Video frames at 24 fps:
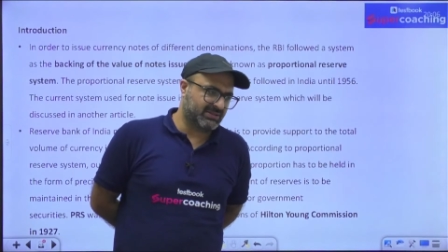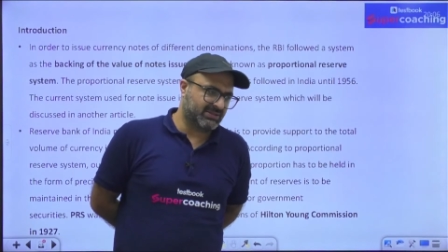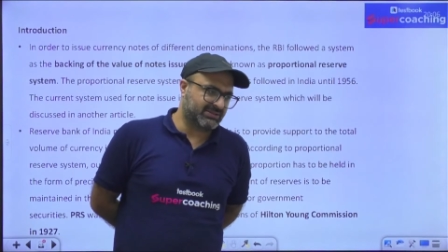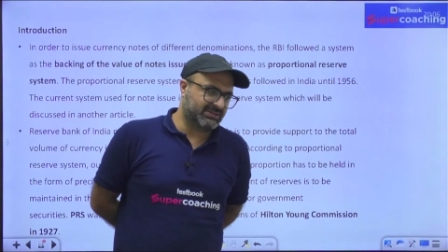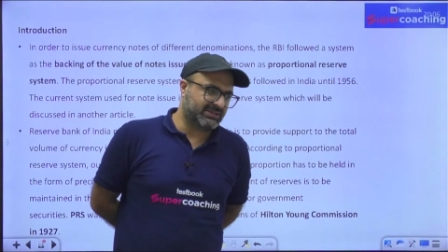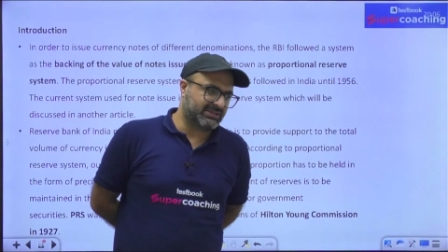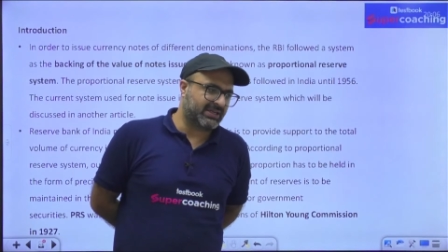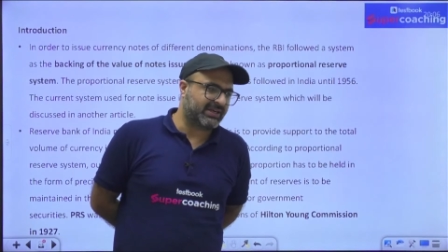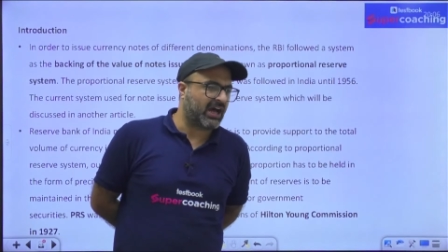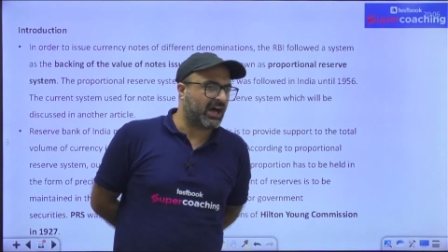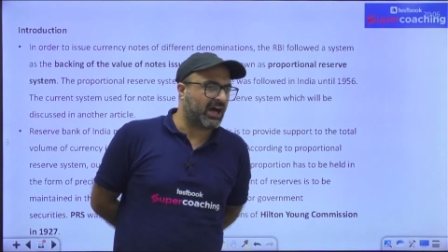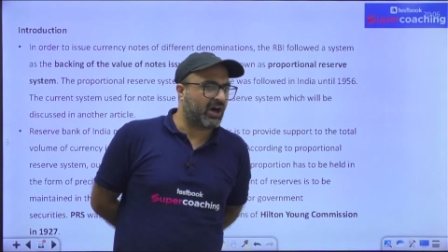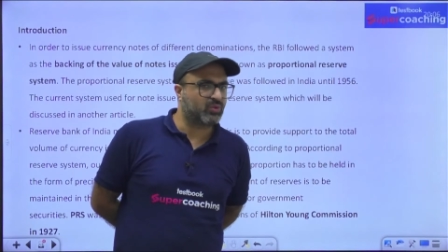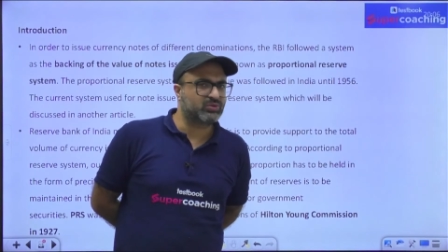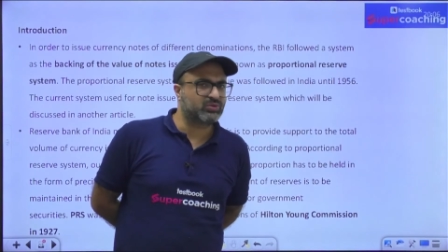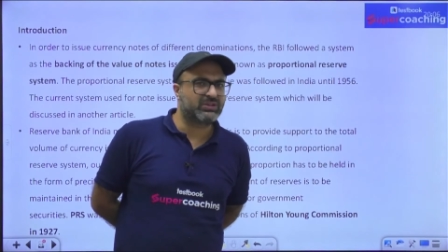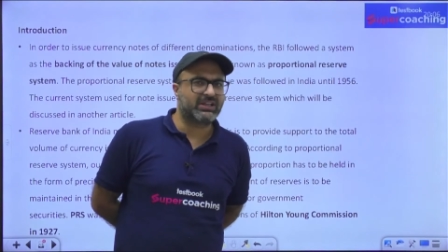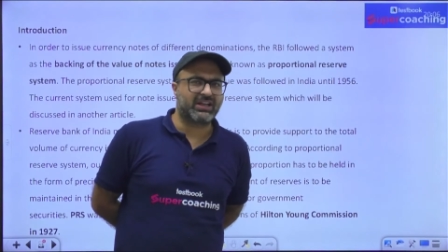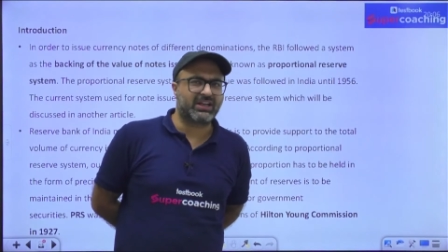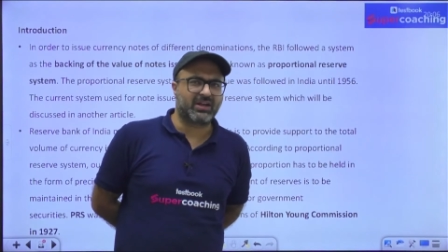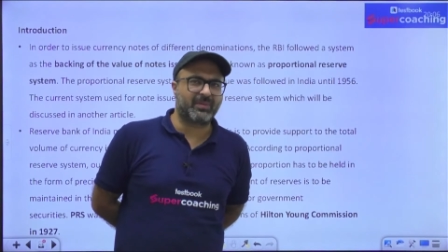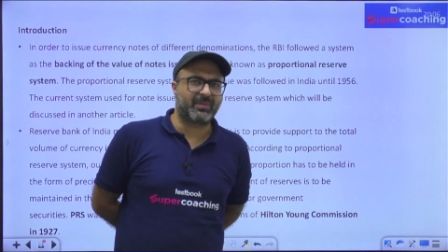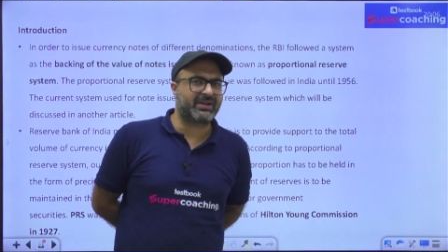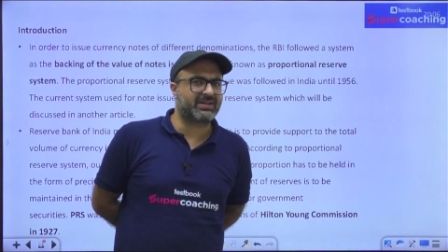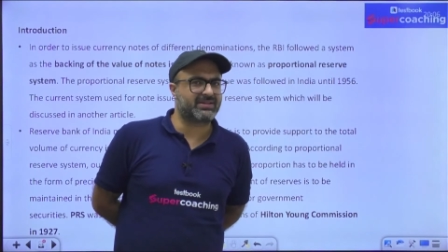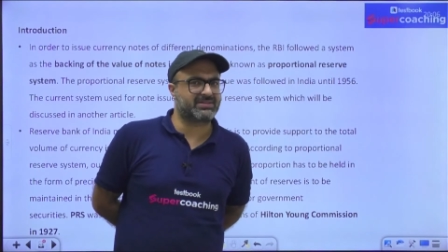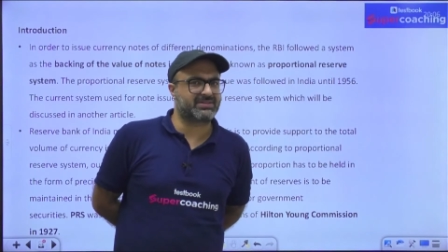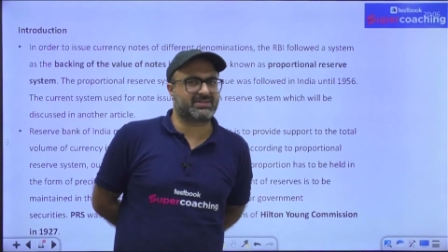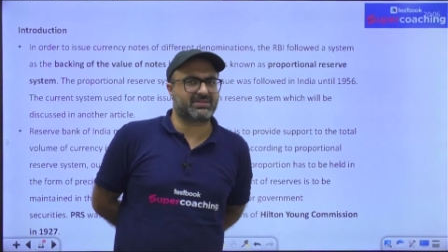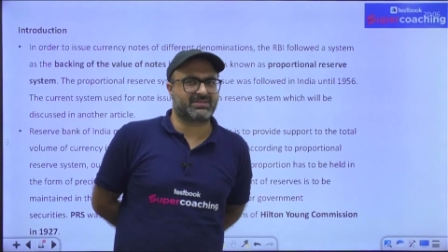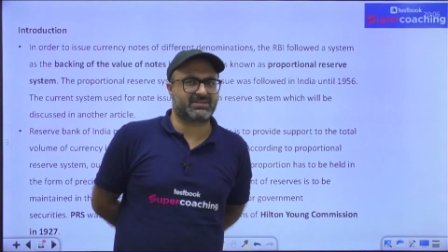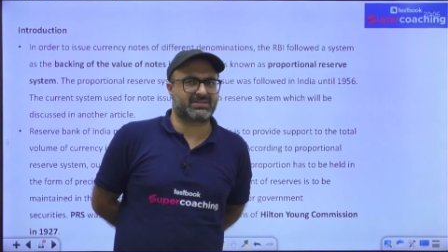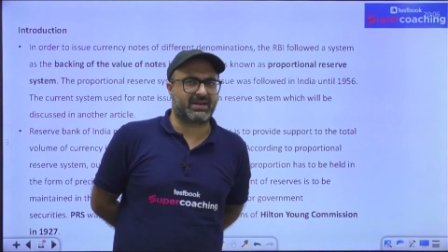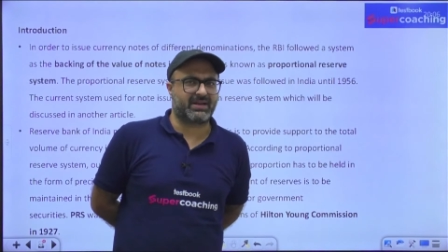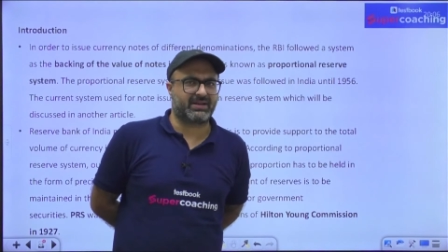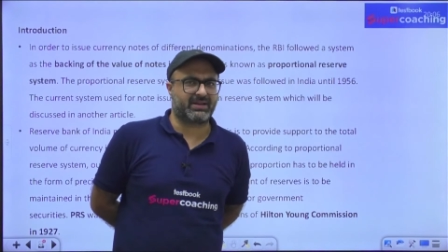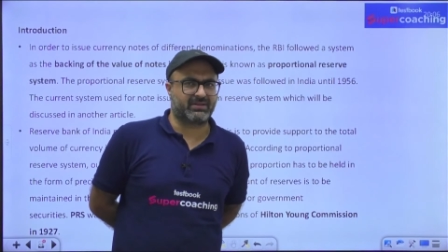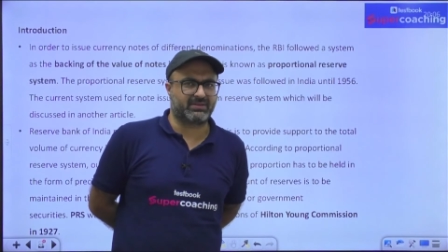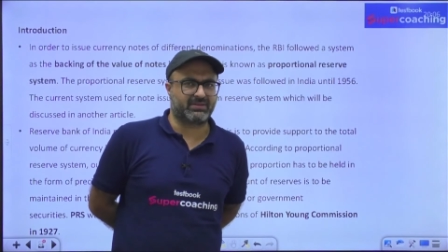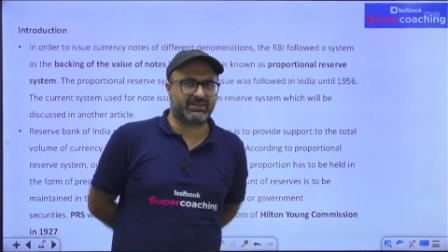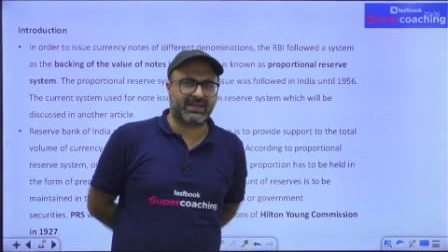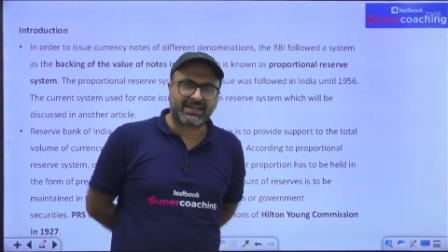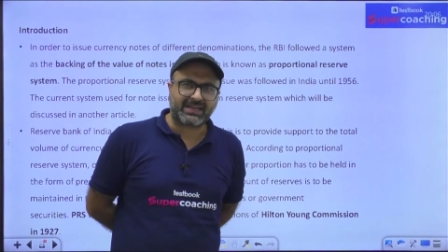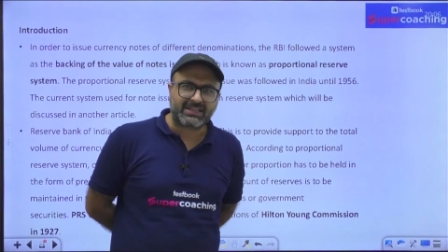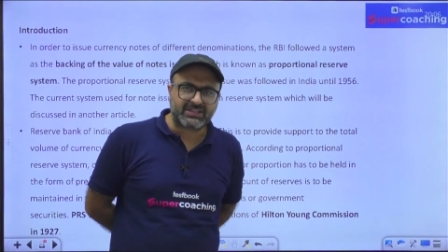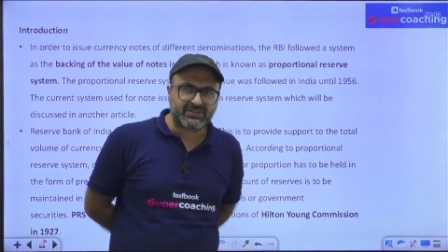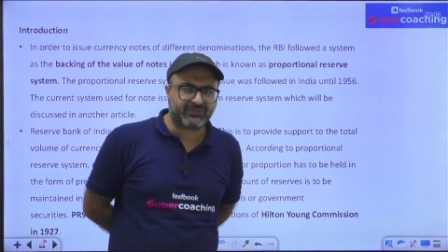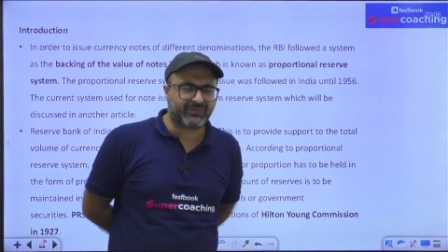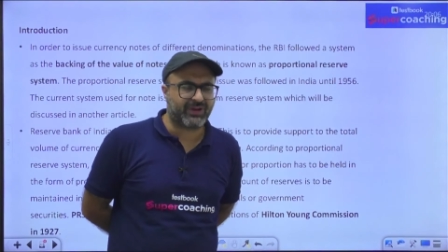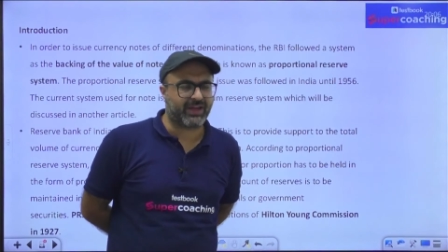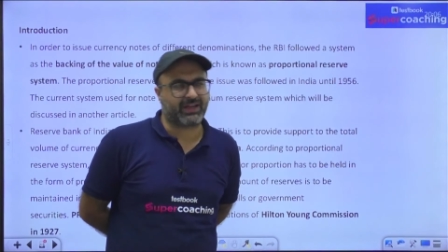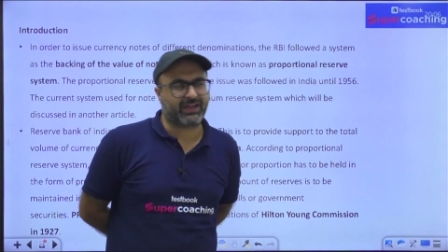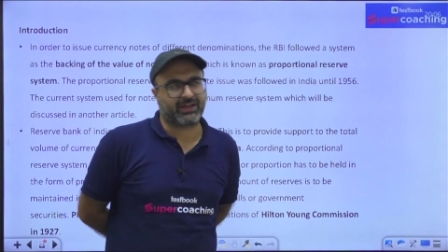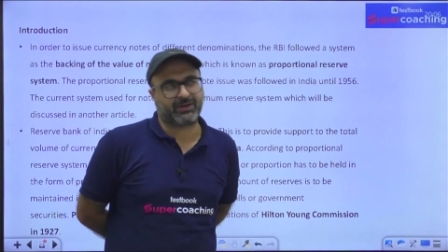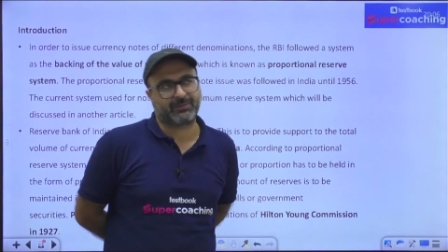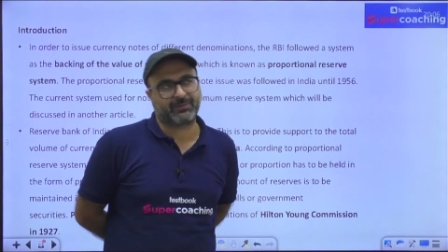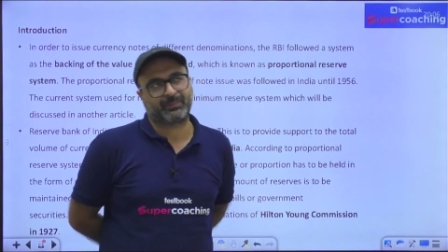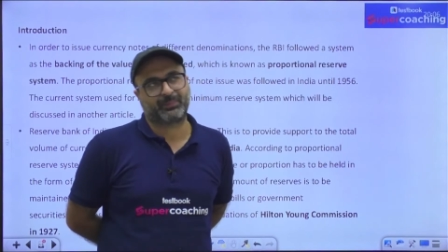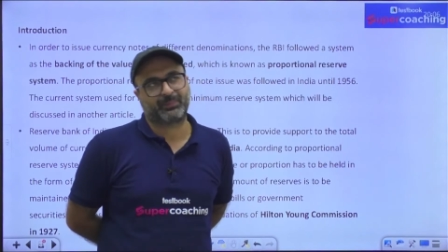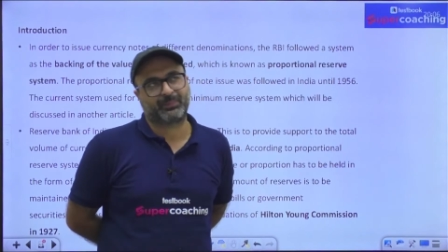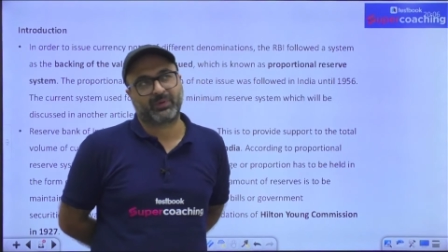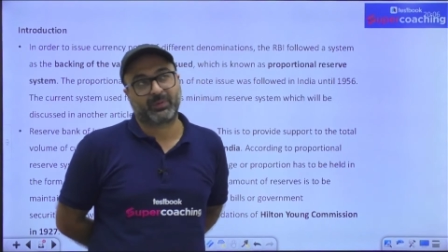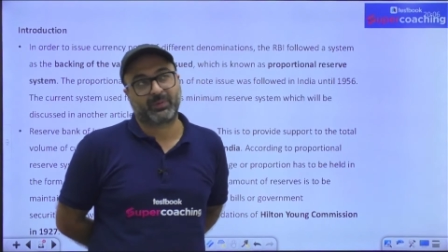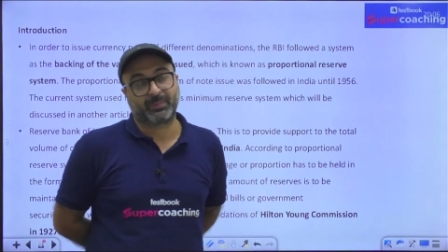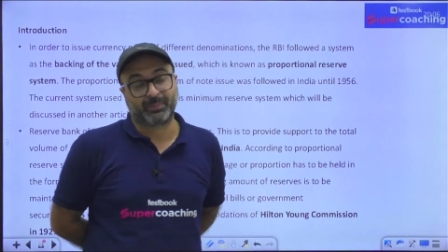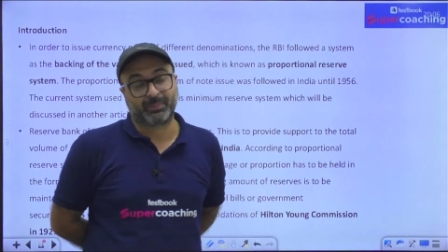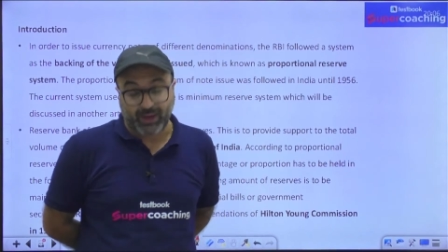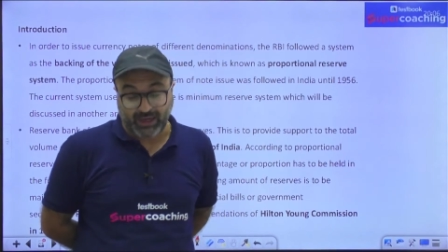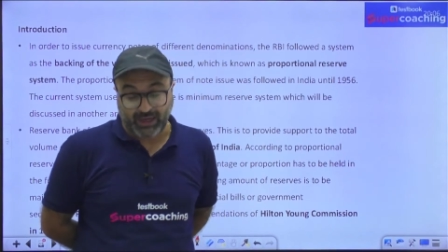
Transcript: how the limit is decided. That is fine. But